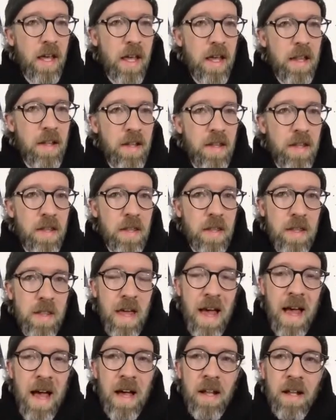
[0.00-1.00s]
And
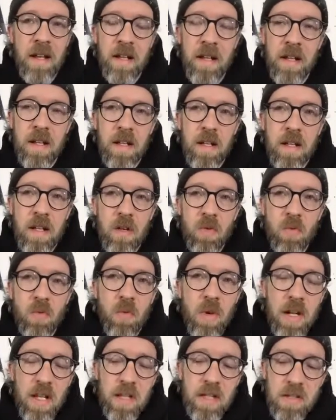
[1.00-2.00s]
that
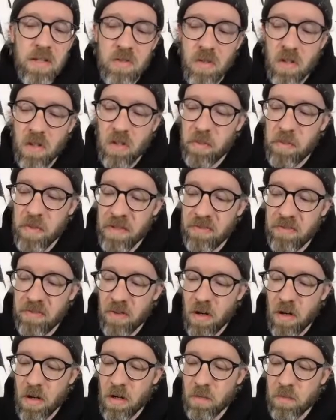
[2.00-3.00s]
really took me
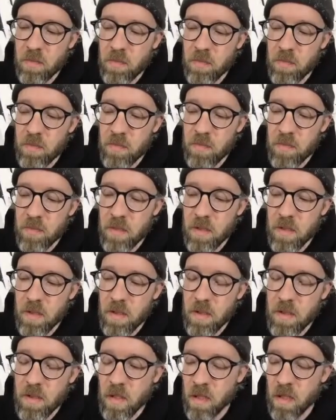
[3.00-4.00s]
from
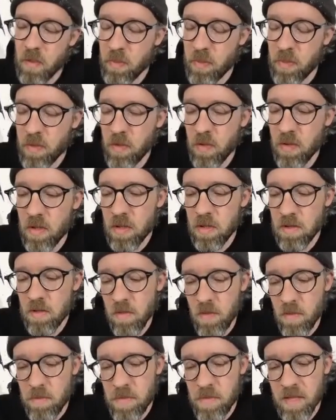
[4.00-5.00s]
the computer
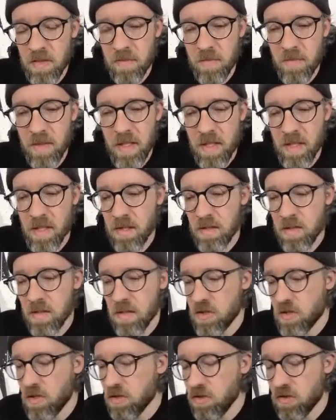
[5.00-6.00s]
to a mixed media to
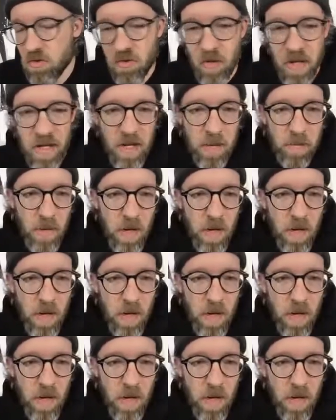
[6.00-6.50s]
just straight up